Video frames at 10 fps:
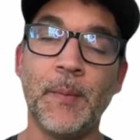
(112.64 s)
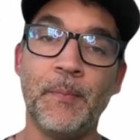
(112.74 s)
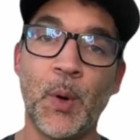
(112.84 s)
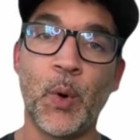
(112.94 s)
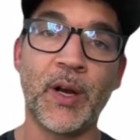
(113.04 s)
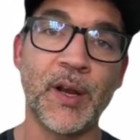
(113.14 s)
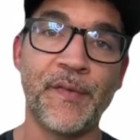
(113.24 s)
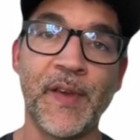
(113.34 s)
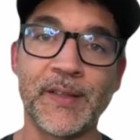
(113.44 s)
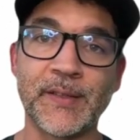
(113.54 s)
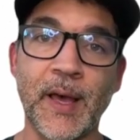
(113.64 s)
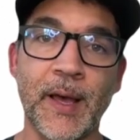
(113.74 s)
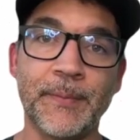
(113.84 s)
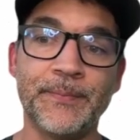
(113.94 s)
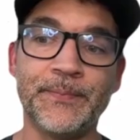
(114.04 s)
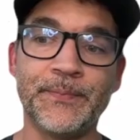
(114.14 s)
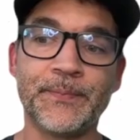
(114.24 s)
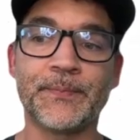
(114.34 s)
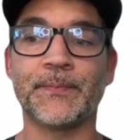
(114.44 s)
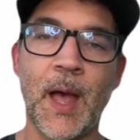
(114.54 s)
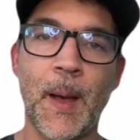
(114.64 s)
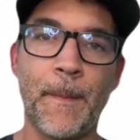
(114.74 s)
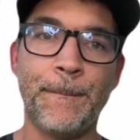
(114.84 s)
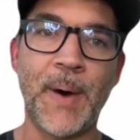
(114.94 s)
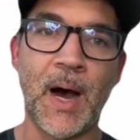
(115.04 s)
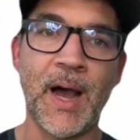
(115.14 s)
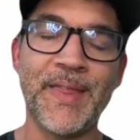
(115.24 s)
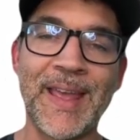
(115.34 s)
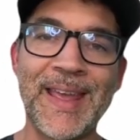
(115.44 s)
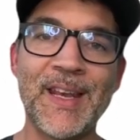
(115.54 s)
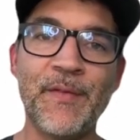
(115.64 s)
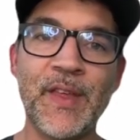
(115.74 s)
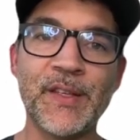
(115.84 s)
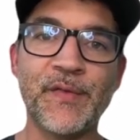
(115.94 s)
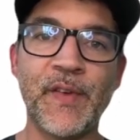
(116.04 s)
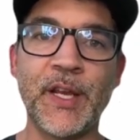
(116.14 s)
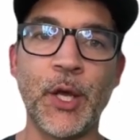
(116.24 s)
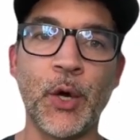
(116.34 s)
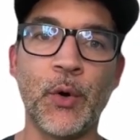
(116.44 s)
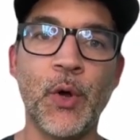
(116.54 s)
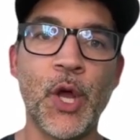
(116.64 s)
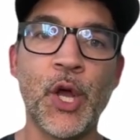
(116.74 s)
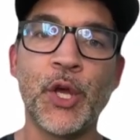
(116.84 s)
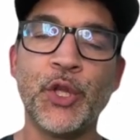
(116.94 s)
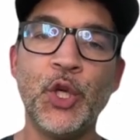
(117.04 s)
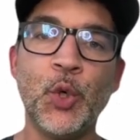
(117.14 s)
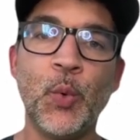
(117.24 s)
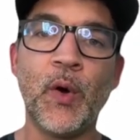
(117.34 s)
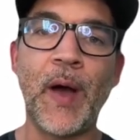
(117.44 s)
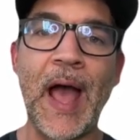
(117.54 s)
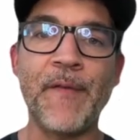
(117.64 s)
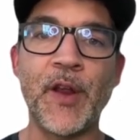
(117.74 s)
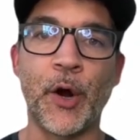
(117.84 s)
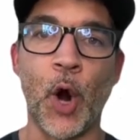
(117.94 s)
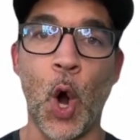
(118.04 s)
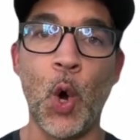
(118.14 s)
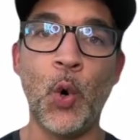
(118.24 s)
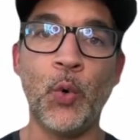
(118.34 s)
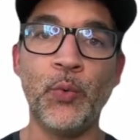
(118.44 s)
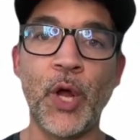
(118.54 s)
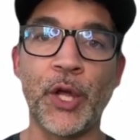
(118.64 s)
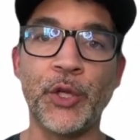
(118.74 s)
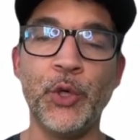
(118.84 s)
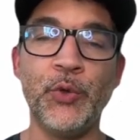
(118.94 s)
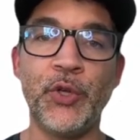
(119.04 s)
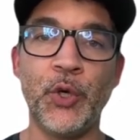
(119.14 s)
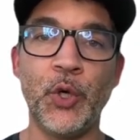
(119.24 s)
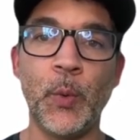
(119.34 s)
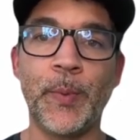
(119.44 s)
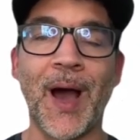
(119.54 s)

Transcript: But we're going to fix that. By the end of this video, you will have your own YouTube